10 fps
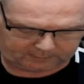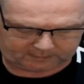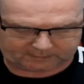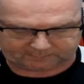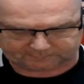
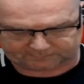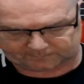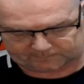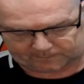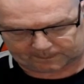
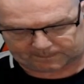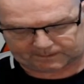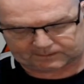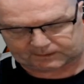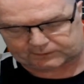have,
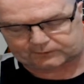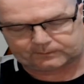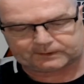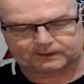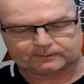yes
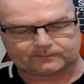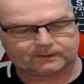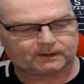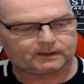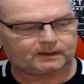we do.
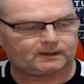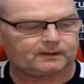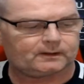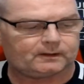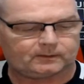
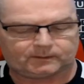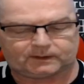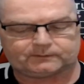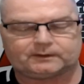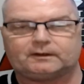We
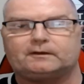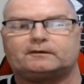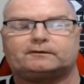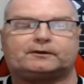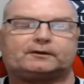have the
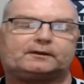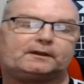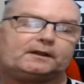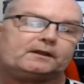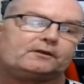full
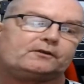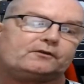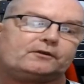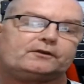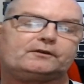
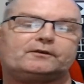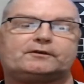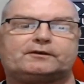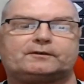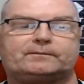
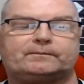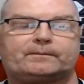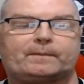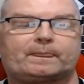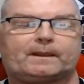instructions.
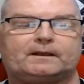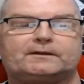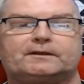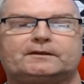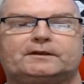As
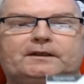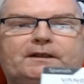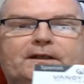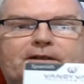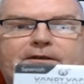you can see
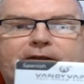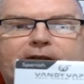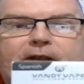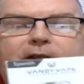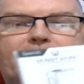guys,
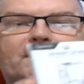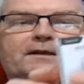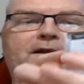it's